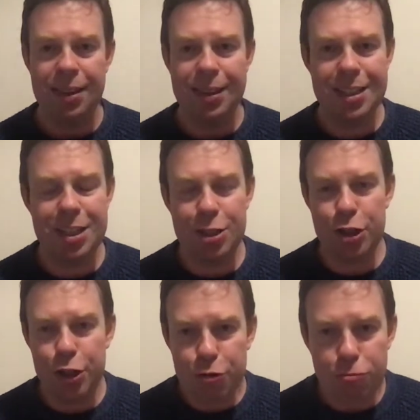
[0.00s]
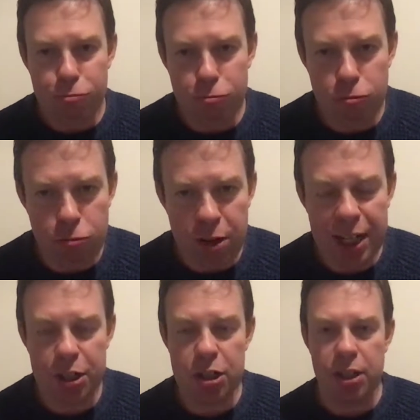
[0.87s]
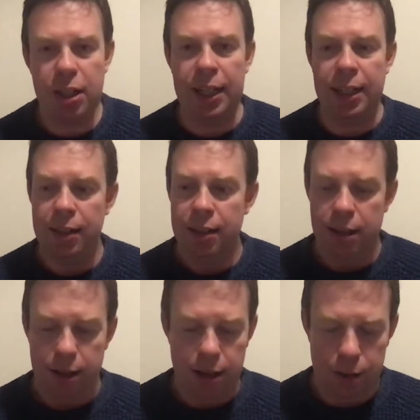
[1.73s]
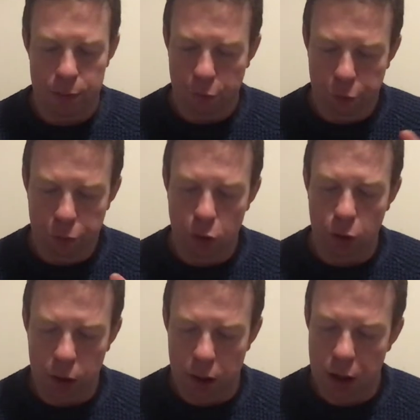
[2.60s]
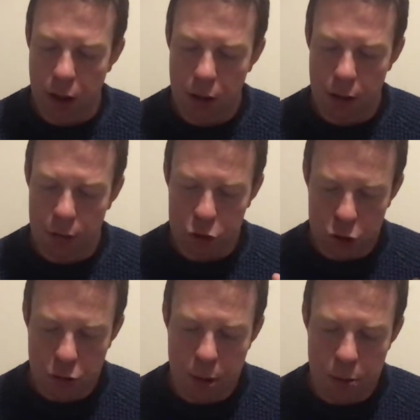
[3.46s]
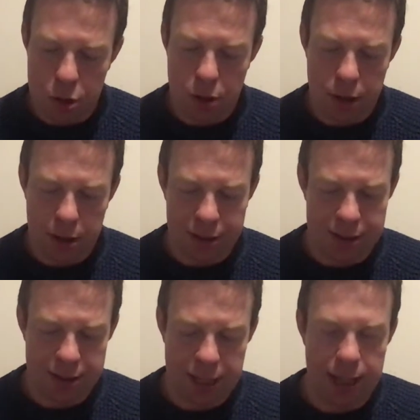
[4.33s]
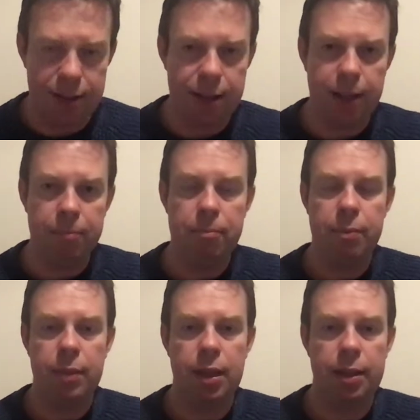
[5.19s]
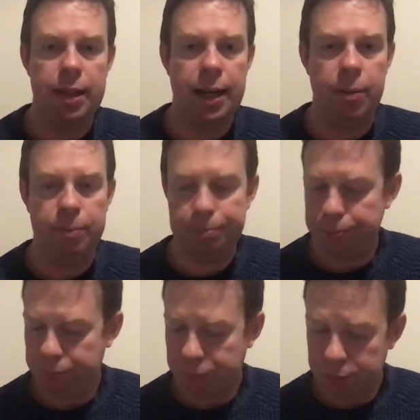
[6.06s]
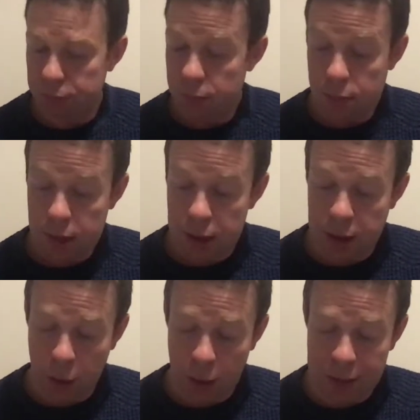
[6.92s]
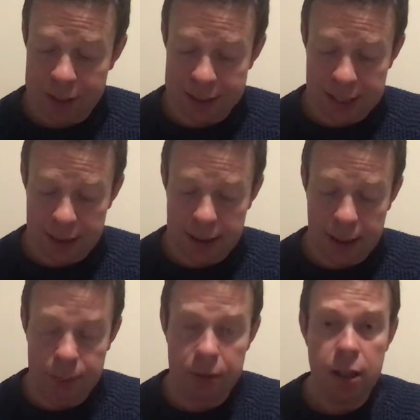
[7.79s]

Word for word: This is just richly um, full of, of scripture and understanding. Now, you know, having said that,